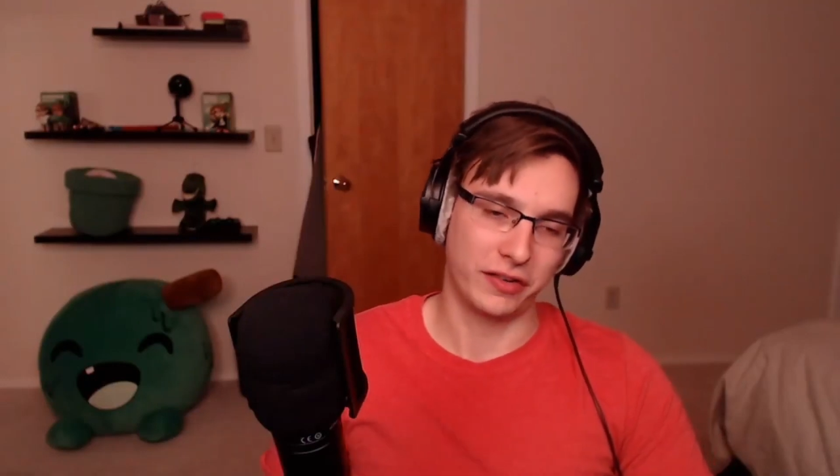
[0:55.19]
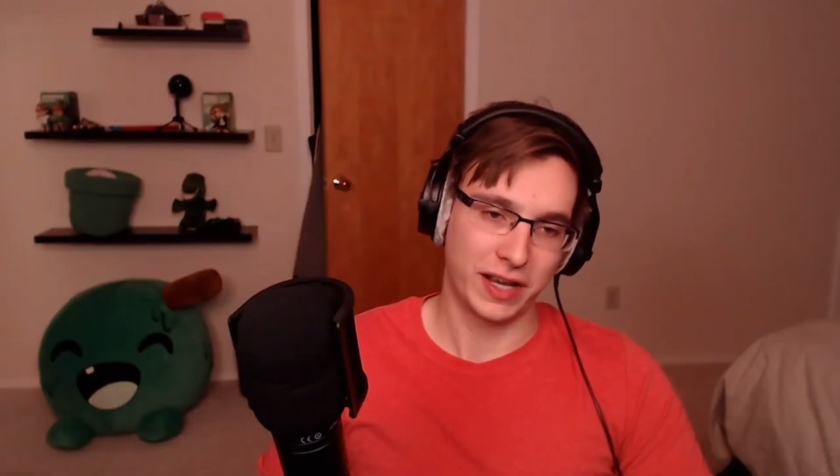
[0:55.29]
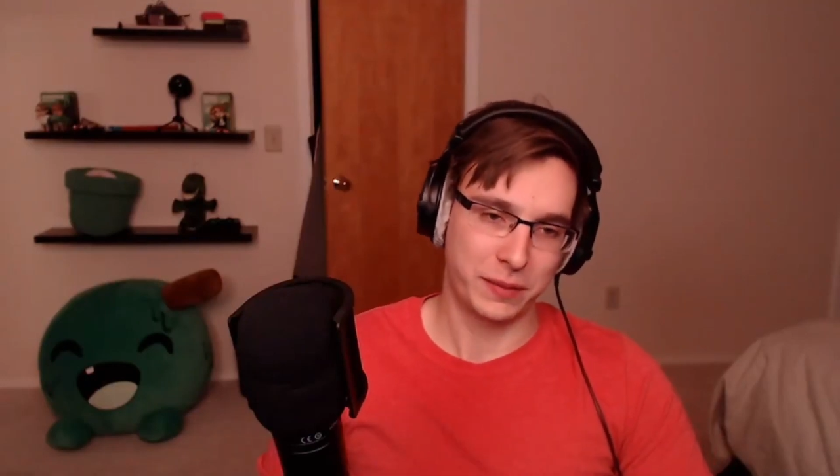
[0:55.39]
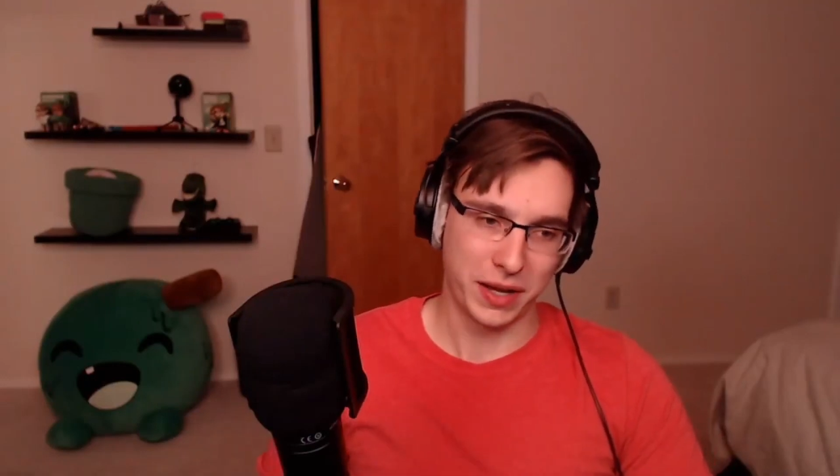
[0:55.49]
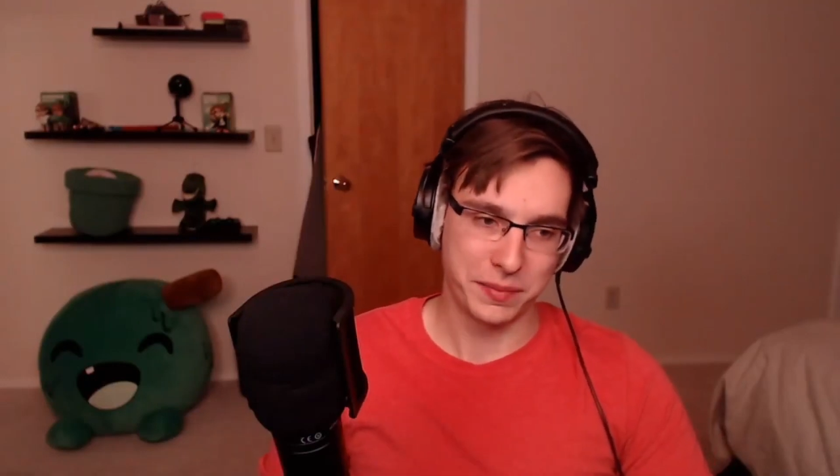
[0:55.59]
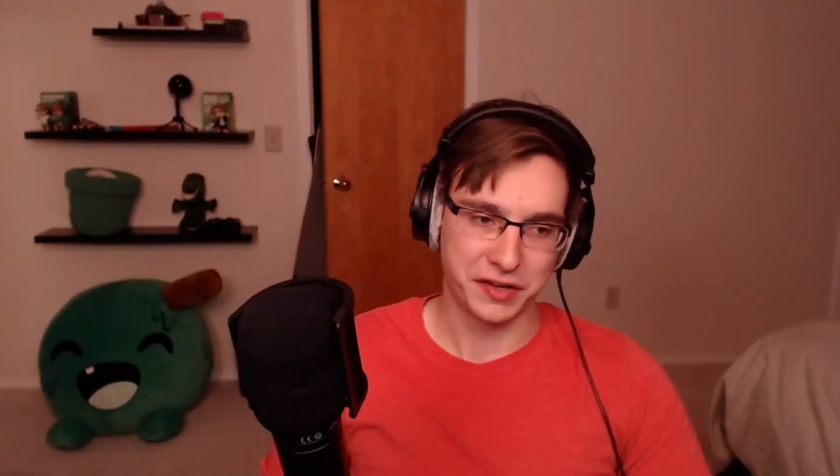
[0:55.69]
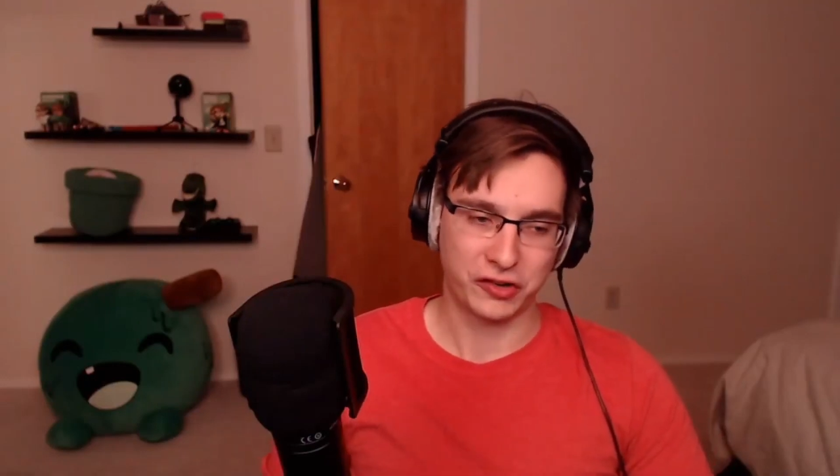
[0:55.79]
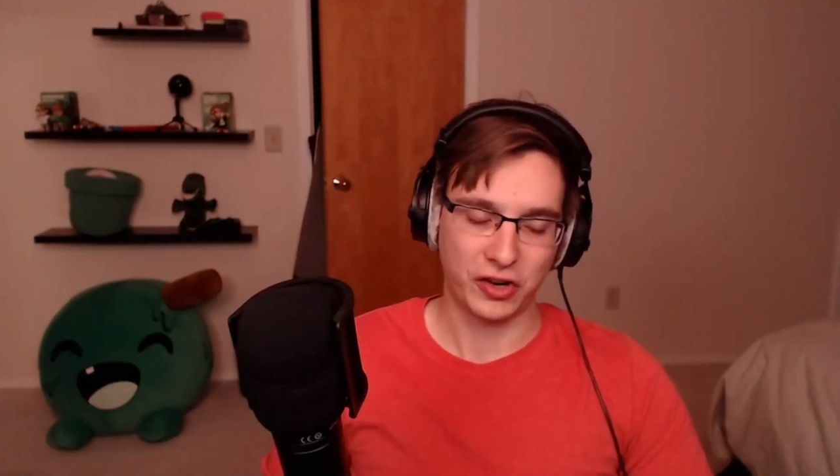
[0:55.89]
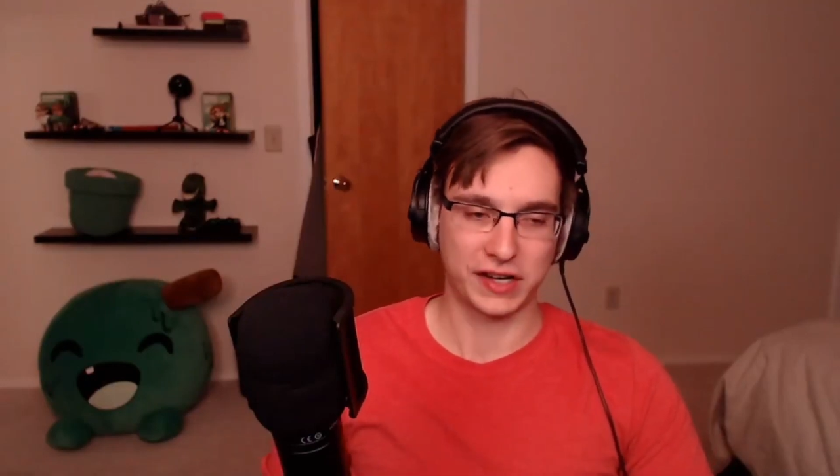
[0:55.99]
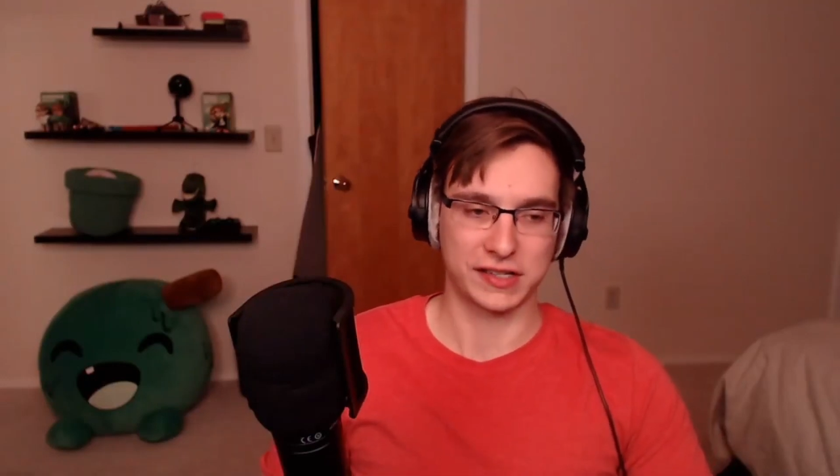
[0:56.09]
of like baby
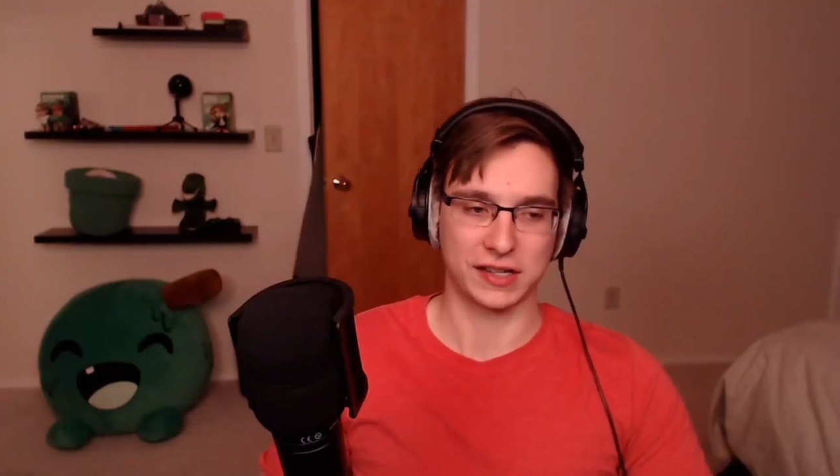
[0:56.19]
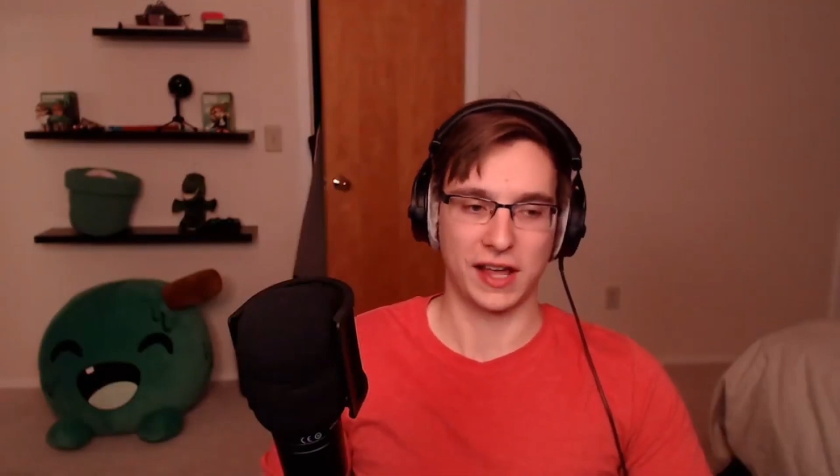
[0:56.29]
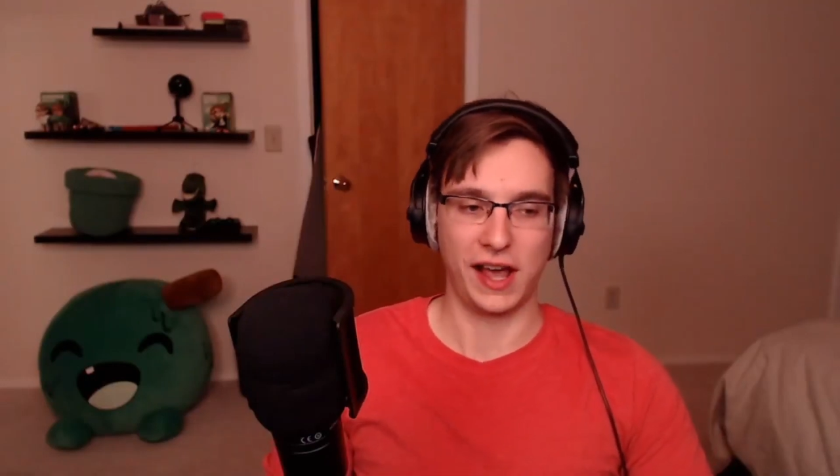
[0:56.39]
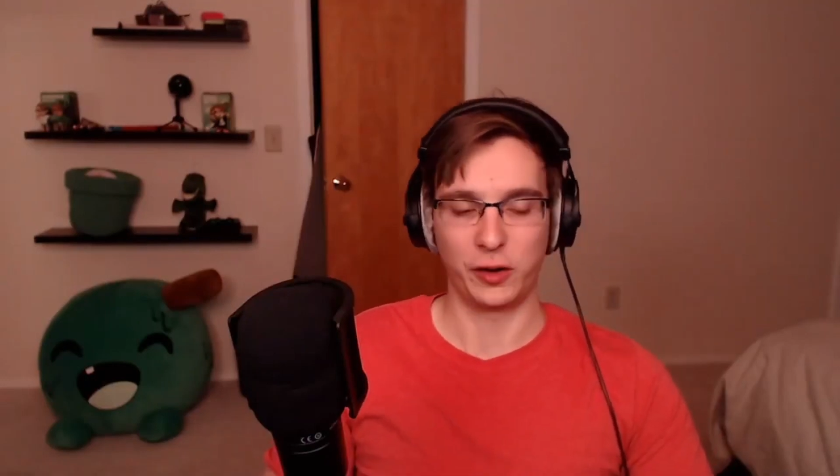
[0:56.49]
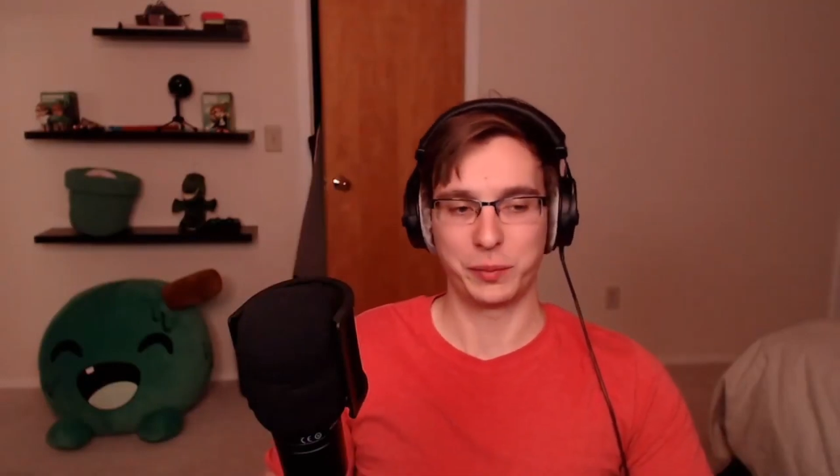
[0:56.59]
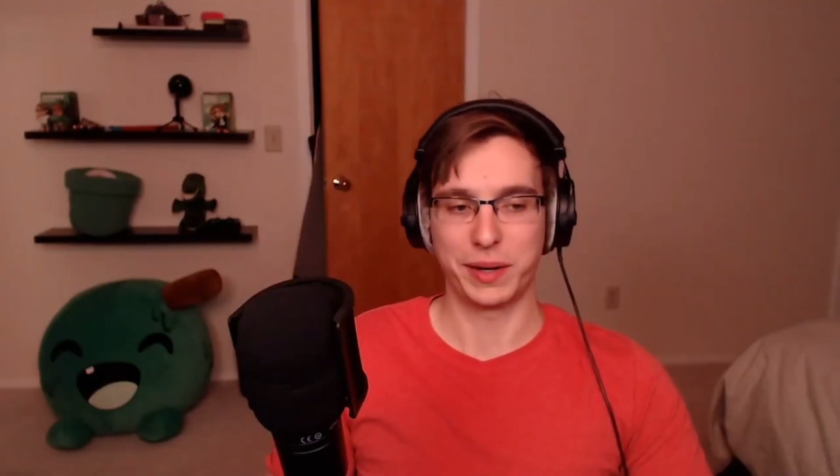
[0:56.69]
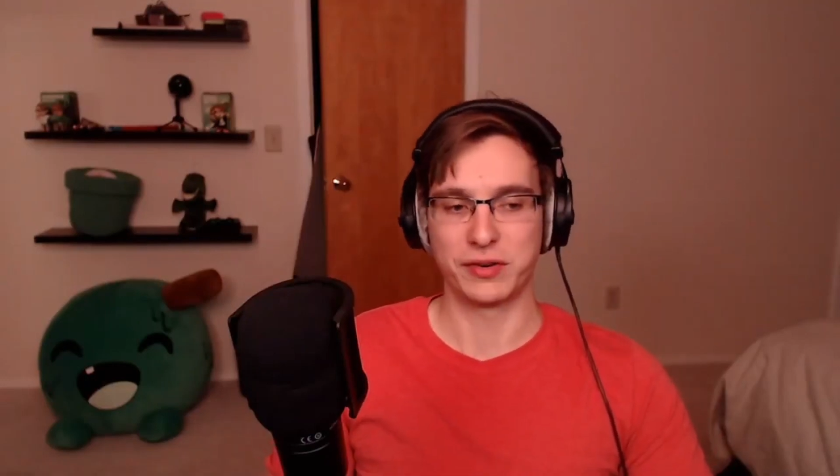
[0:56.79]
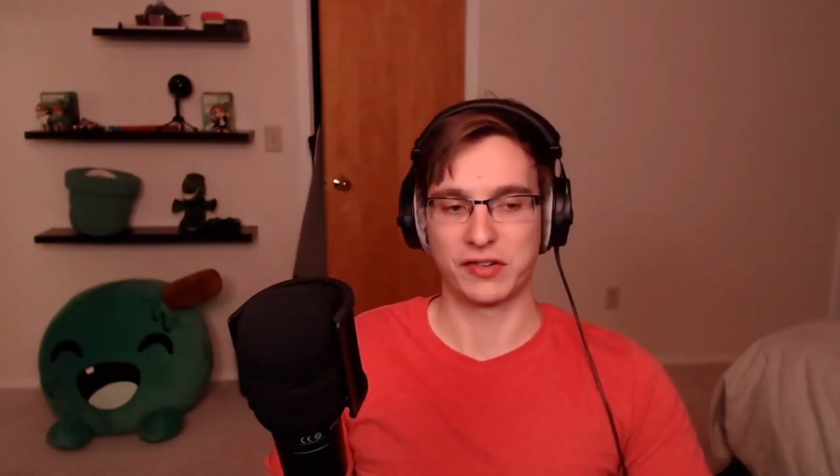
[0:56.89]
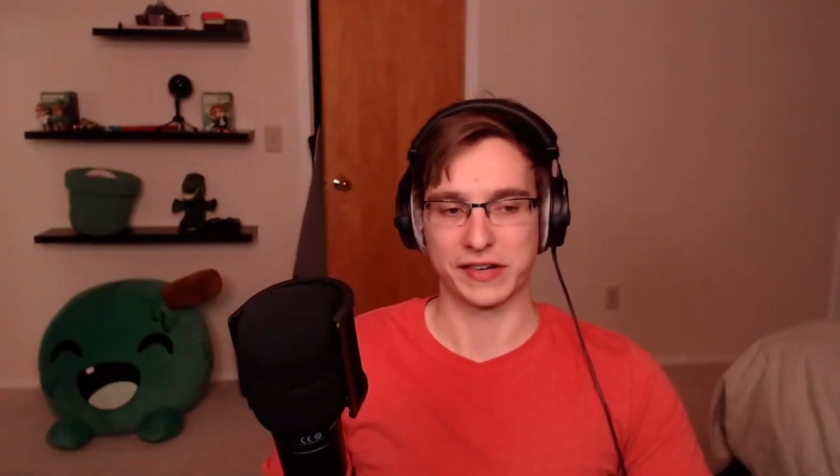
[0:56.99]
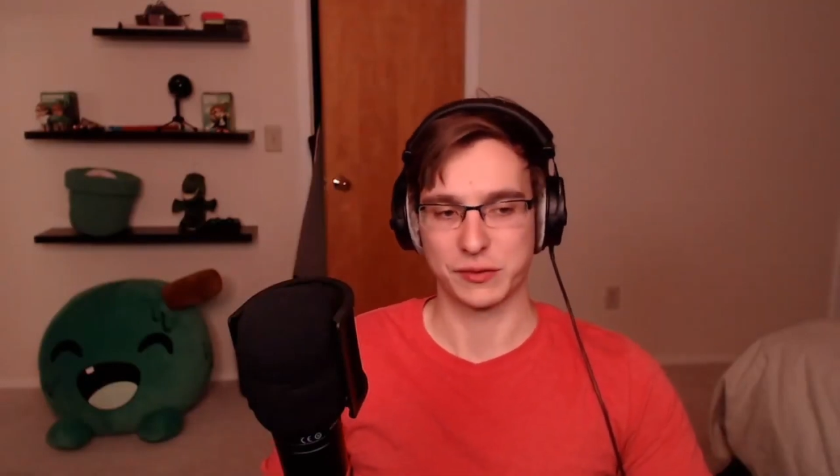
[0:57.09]
chicks and held baby
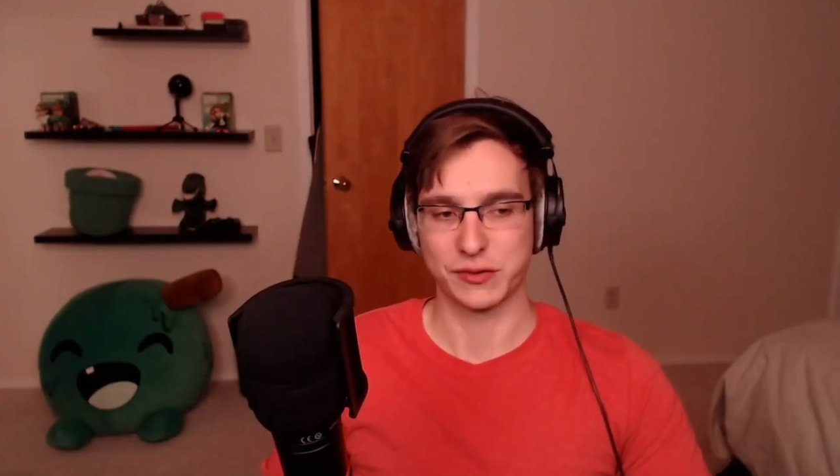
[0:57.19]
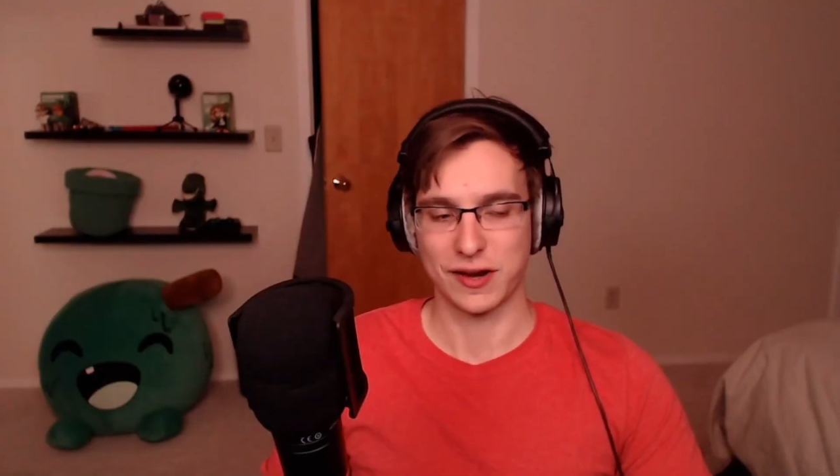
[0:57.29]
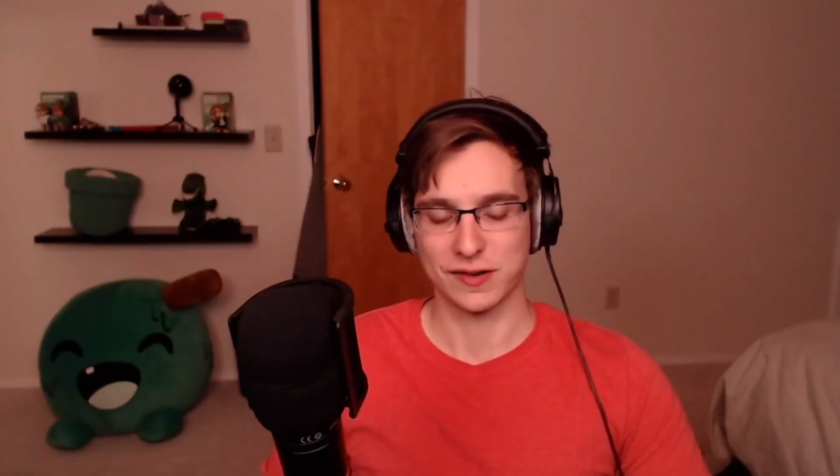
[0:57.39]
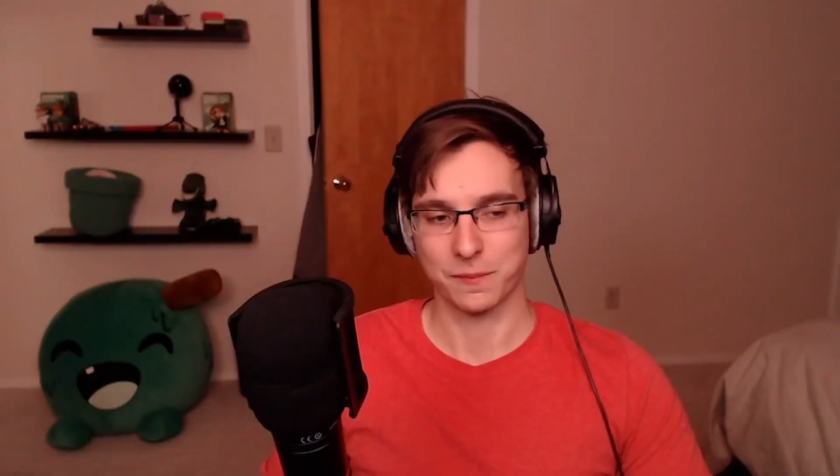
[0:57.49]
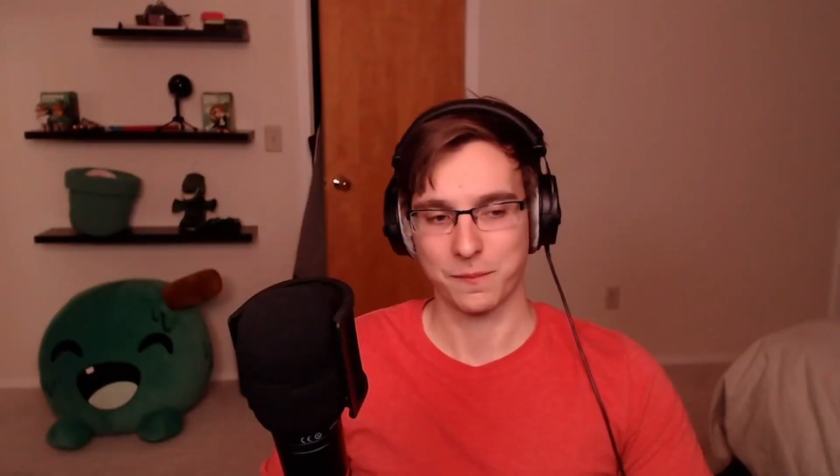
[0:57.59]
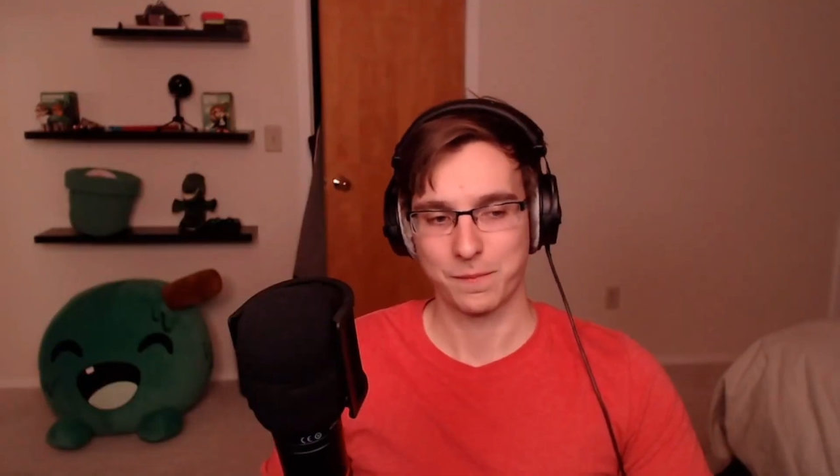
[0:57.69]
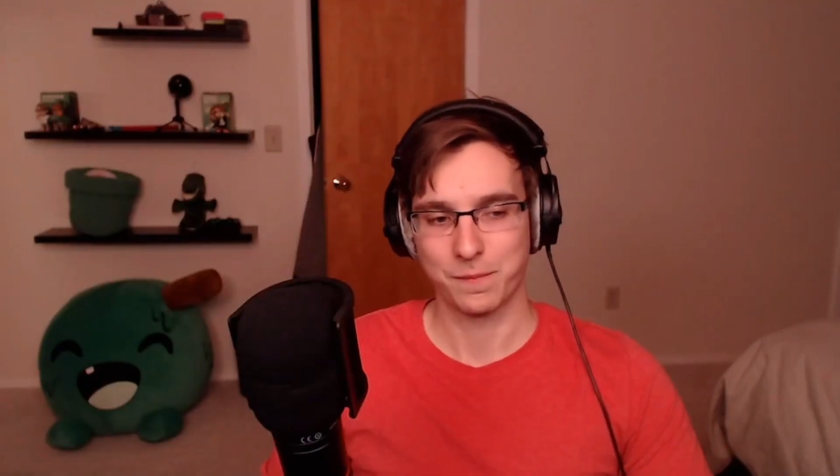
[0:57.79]
chicks. It was awesome.